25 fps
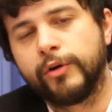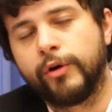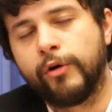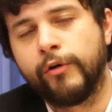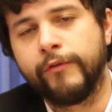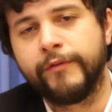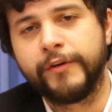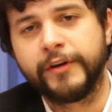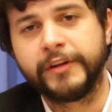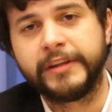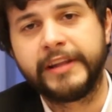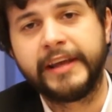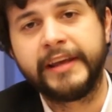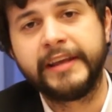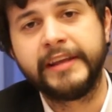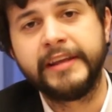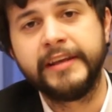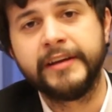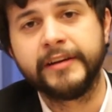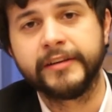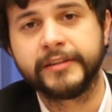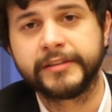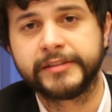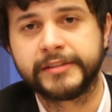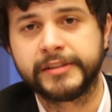over the
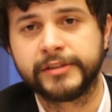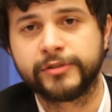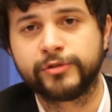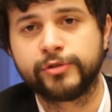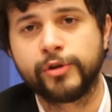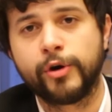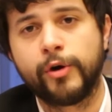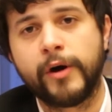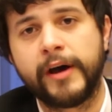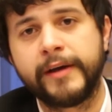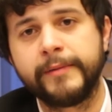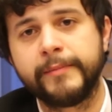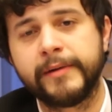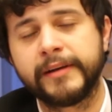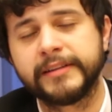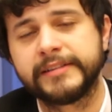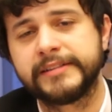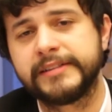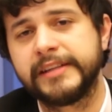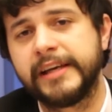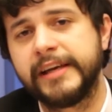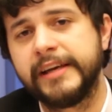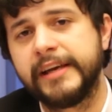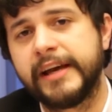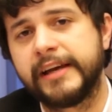years. So I must
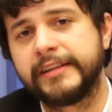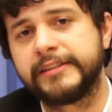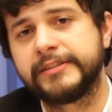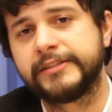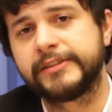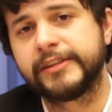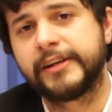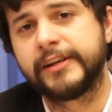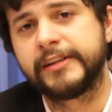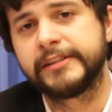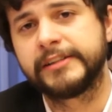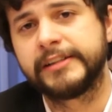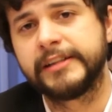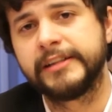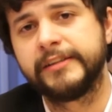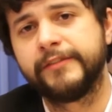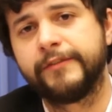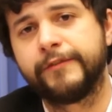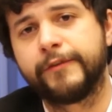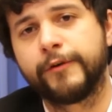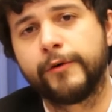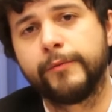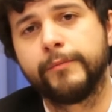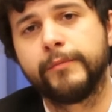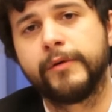say I started
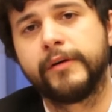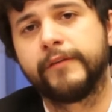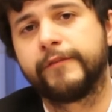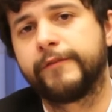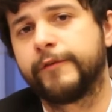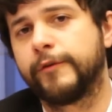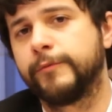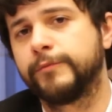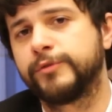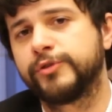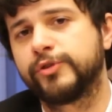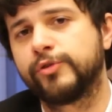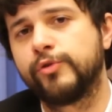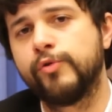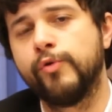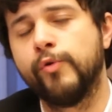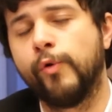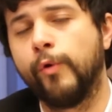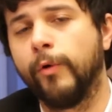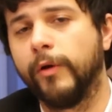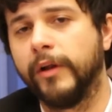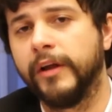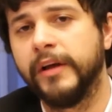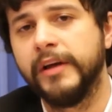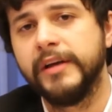from
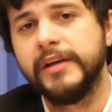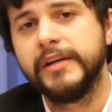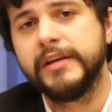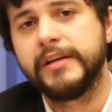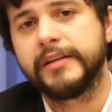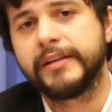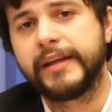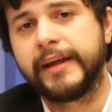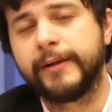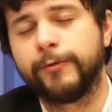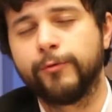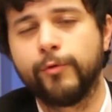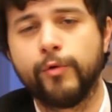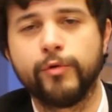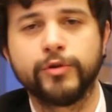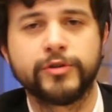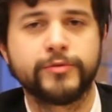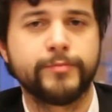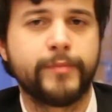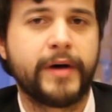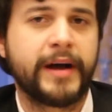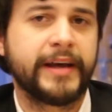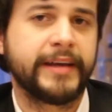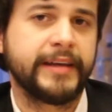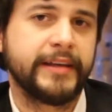school. That was
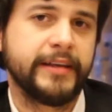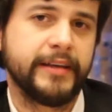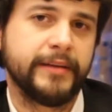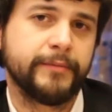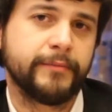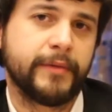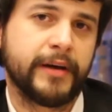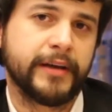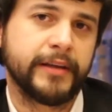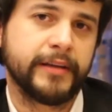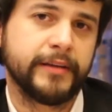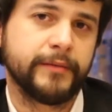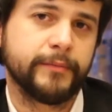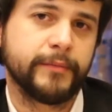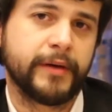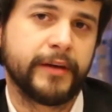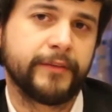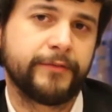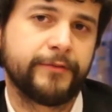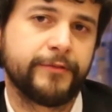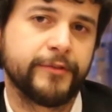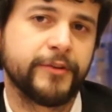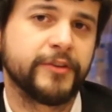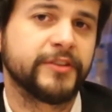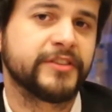my
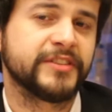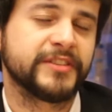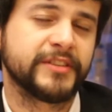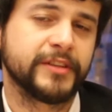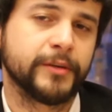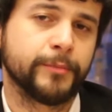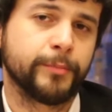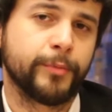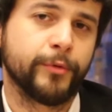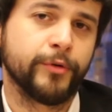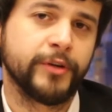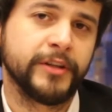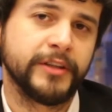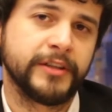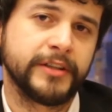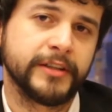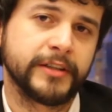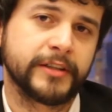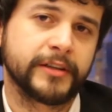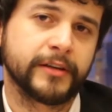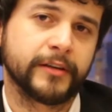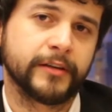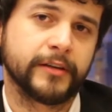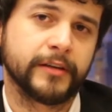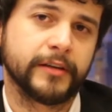first
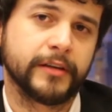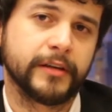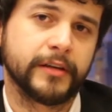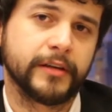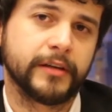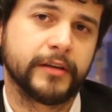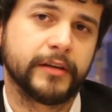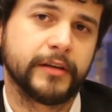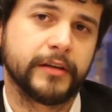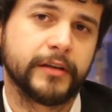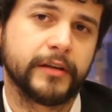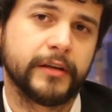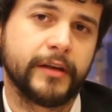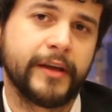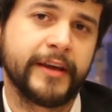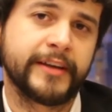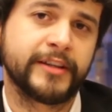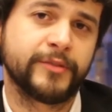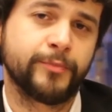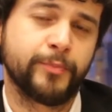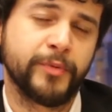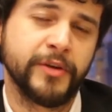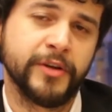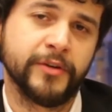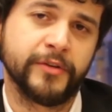political
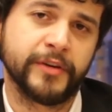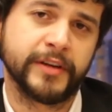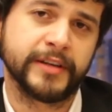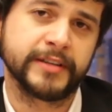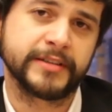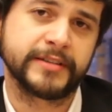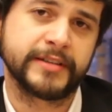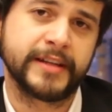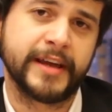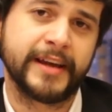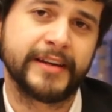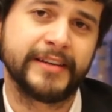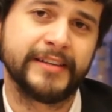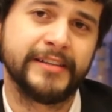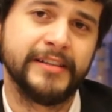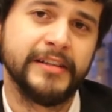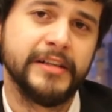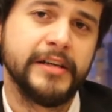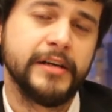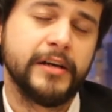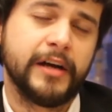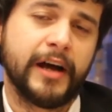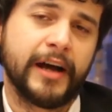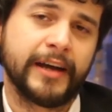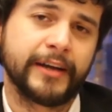experience. Then
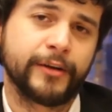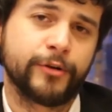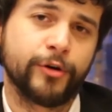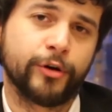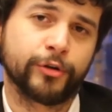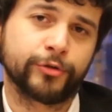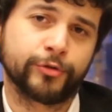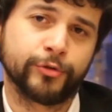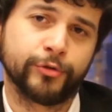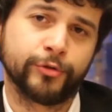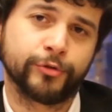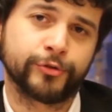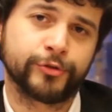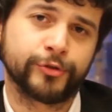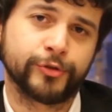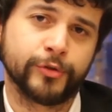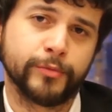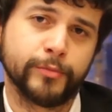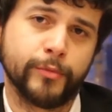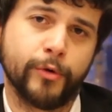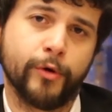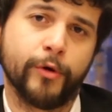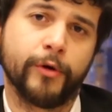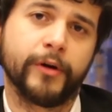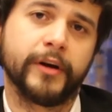I got also
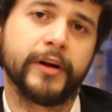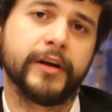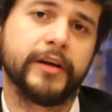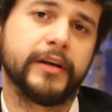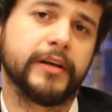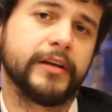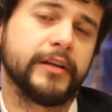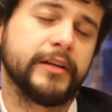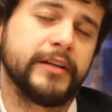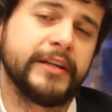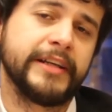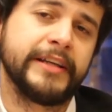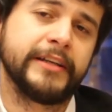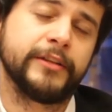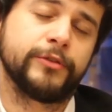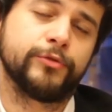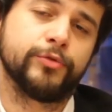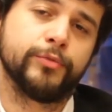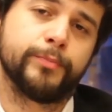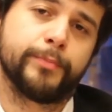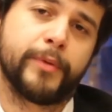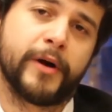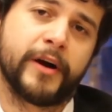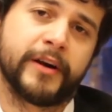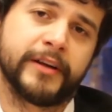more linked
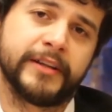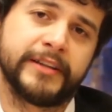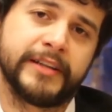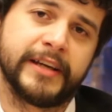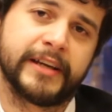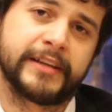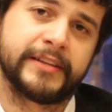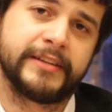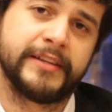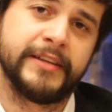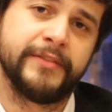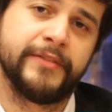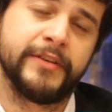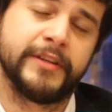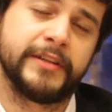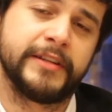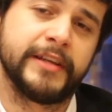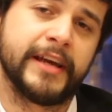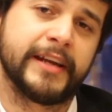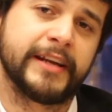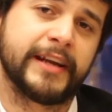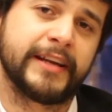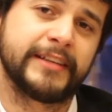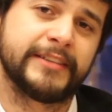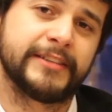to party
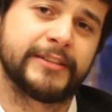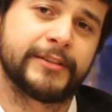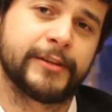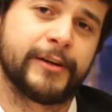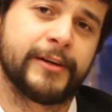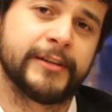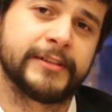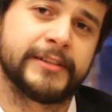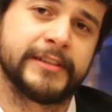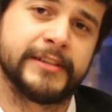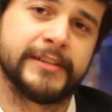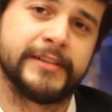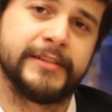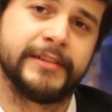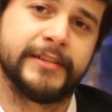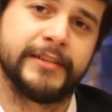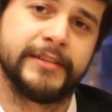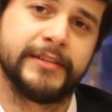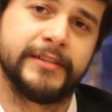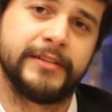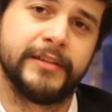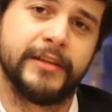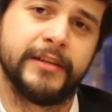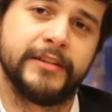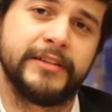activity, and I
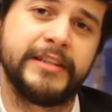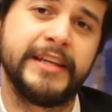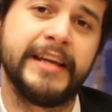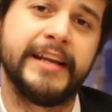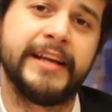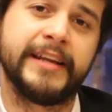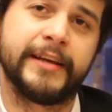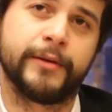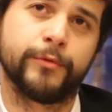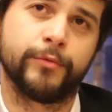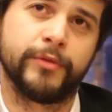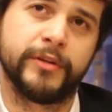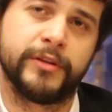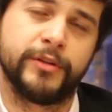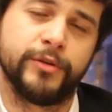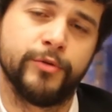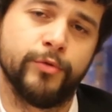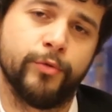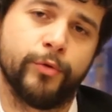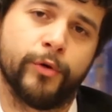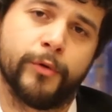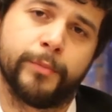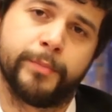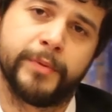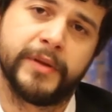started dealing with
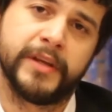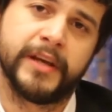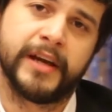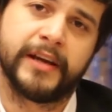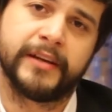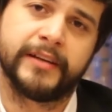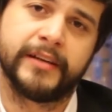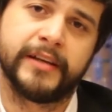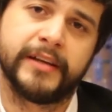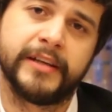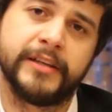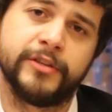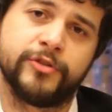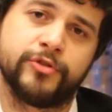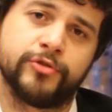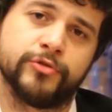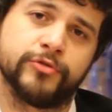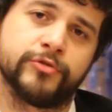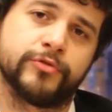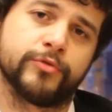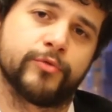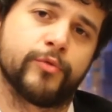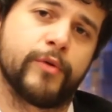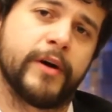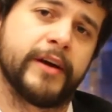European
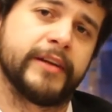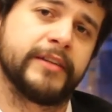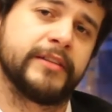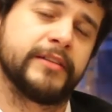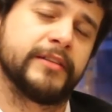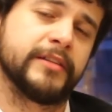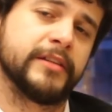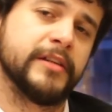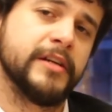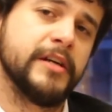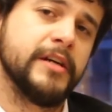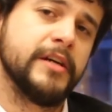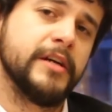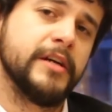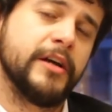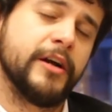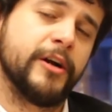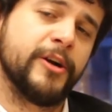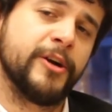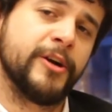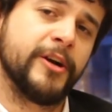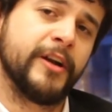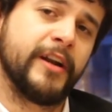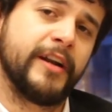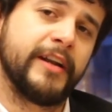issues quite
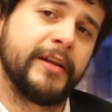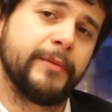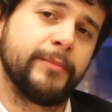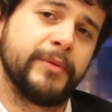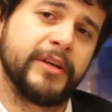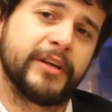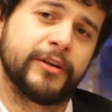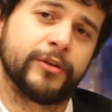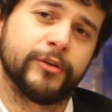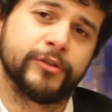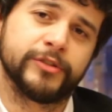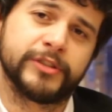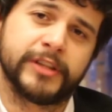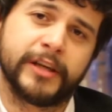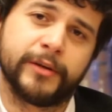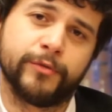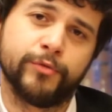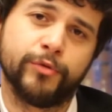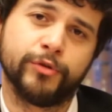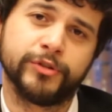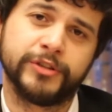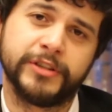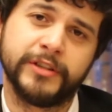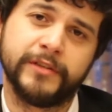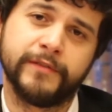early because I
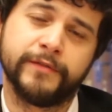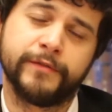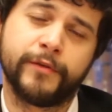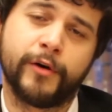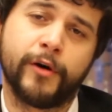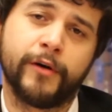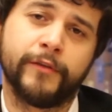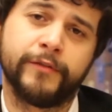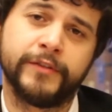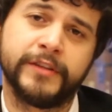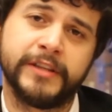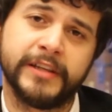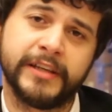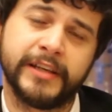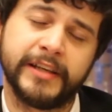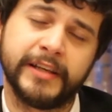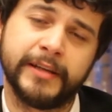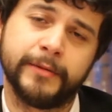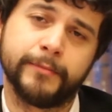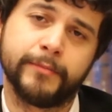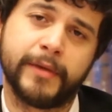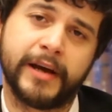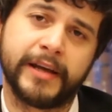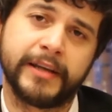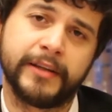was involved
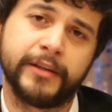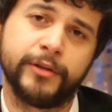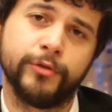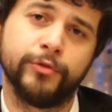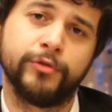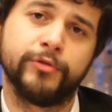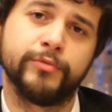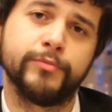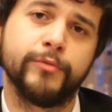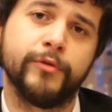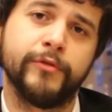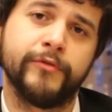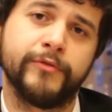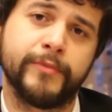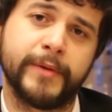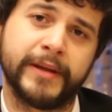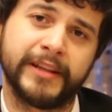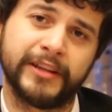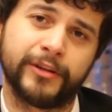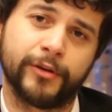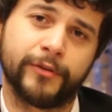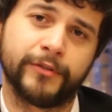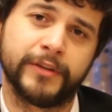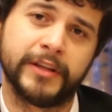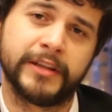in my youth
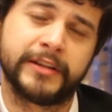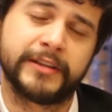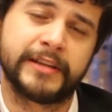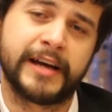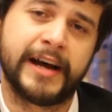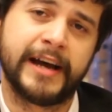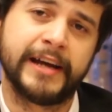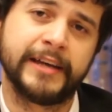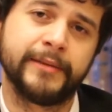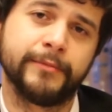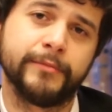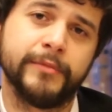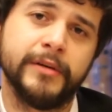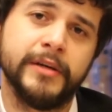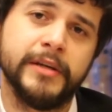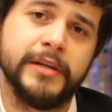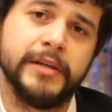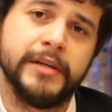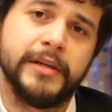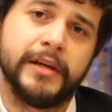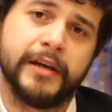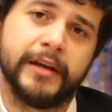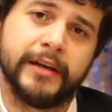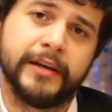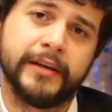movement of the time,
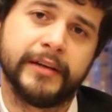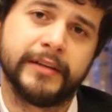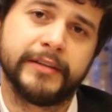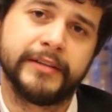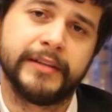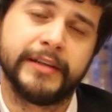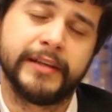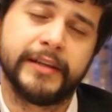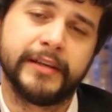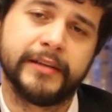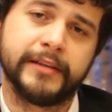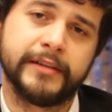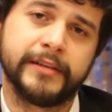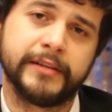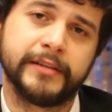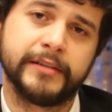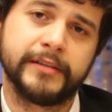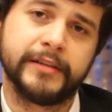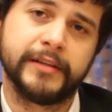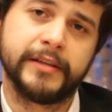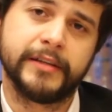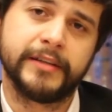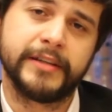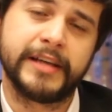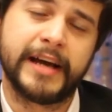
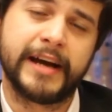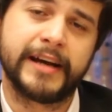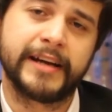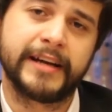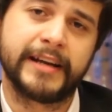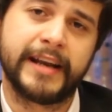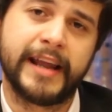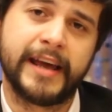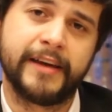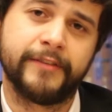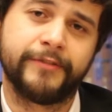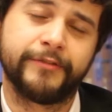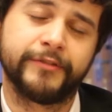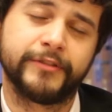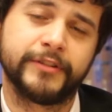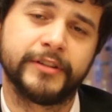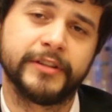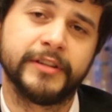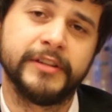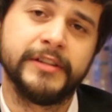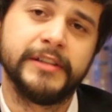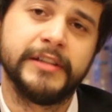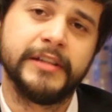the Young Left,